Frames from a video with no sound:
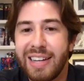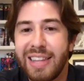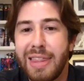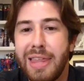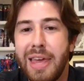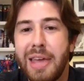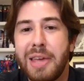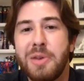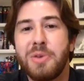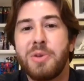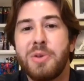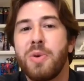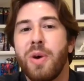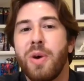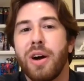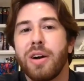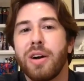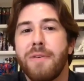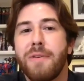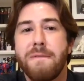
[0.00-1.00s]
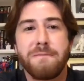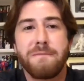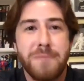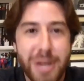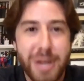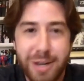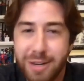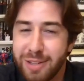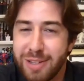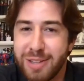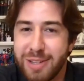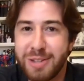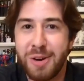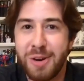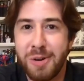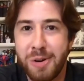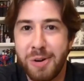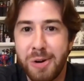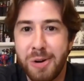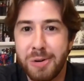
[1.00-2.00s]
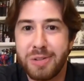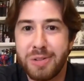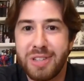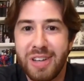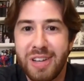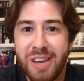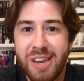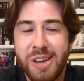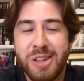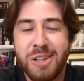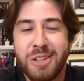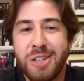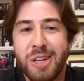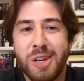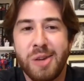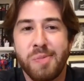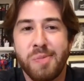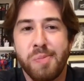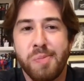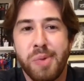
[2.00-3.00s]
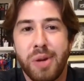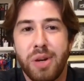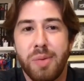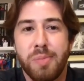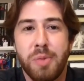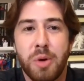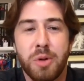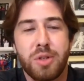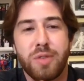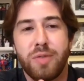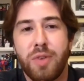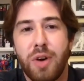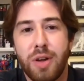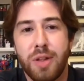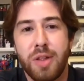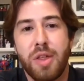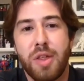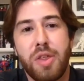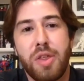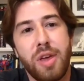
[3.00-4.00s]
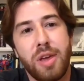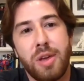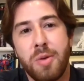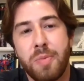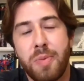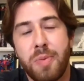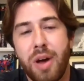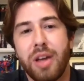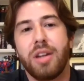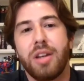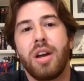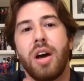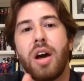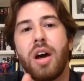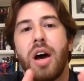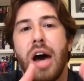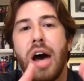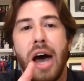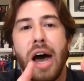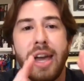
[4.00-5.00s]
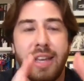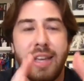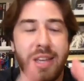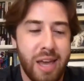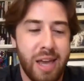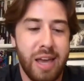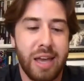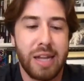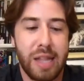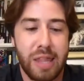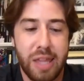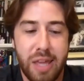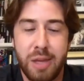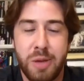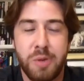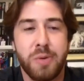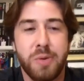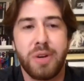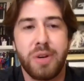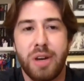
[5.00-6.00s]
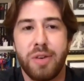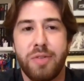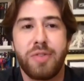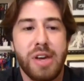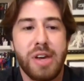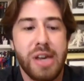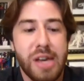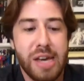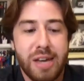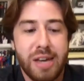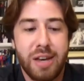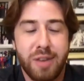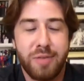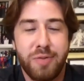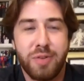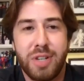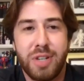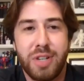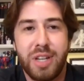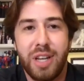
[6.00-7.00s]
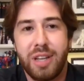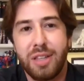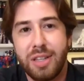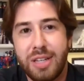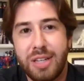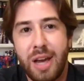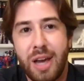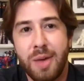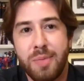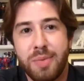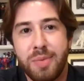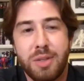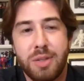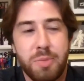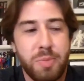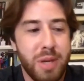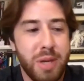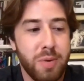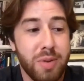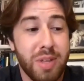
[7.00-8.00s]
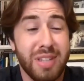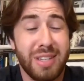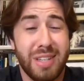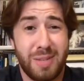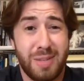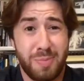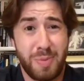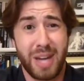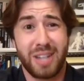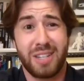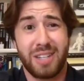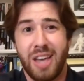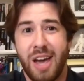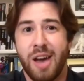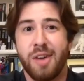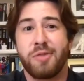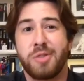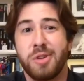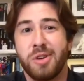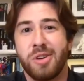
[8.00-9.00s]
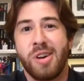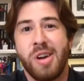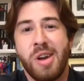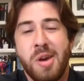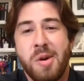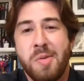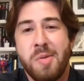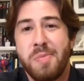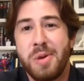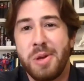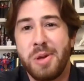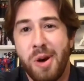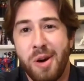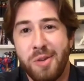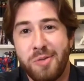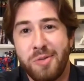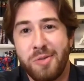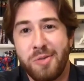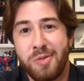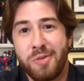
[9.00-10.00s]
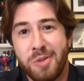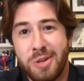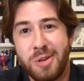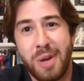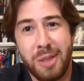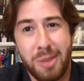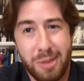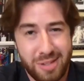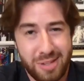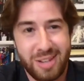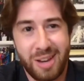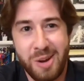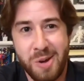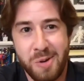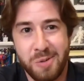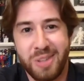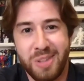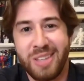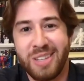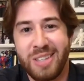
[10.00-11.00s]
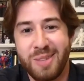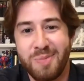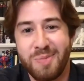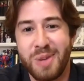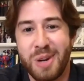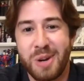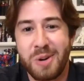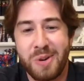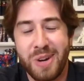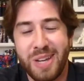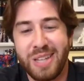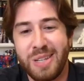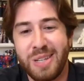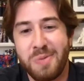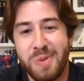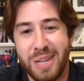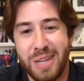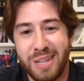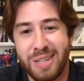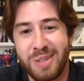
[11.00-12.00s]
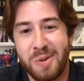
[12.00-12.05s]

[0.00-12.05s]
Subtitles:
Thank you to our fearless co-host, Jim, but most of all, thank you, Bryan. I can't thank you enough for taking the time to speak with us, especially after being off for 2 months. I know that this has been a crazy week.